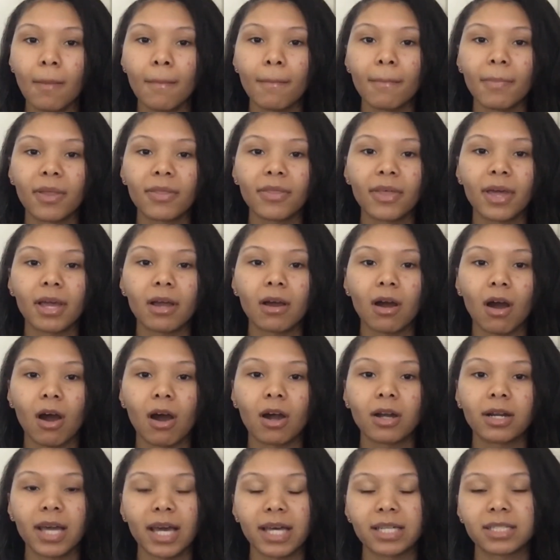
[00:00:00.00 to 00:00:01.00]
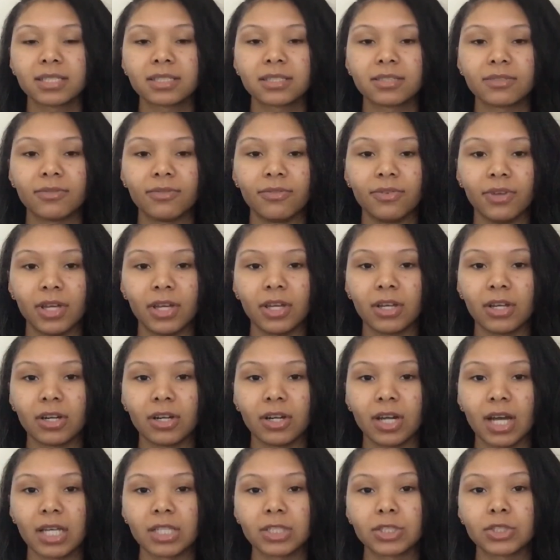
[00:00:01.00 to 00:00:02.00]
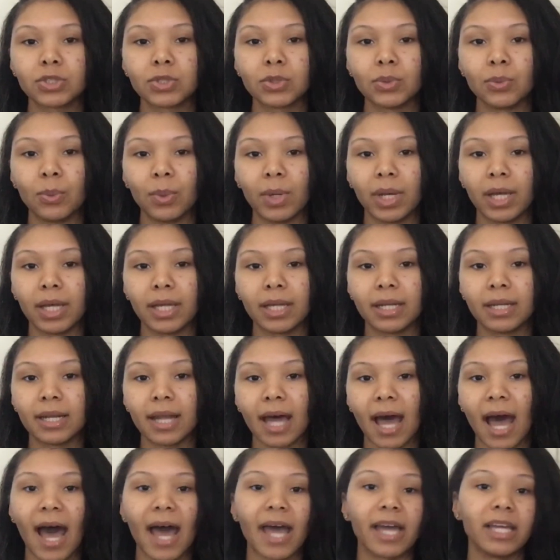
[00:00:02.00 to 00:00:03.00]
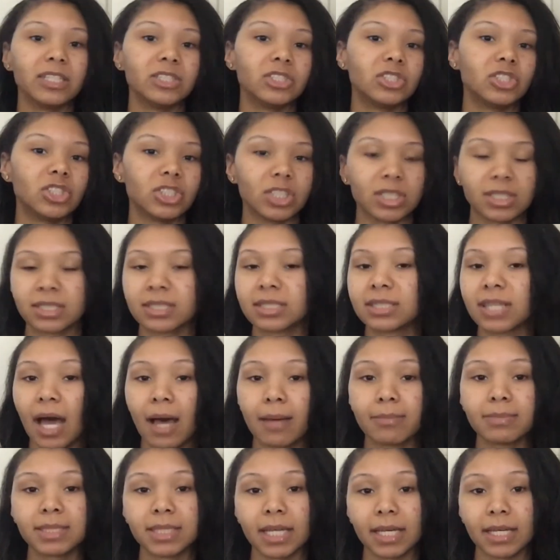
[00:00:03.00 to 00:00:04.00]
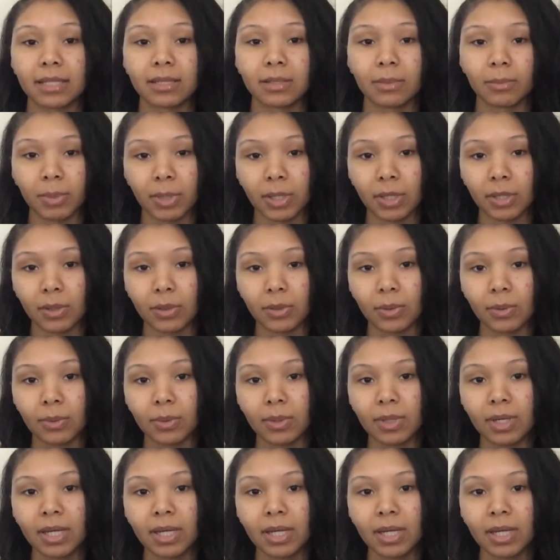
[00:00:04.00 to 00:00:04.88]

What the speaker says: but they aren't as severe as to when I just stopped taking the pill.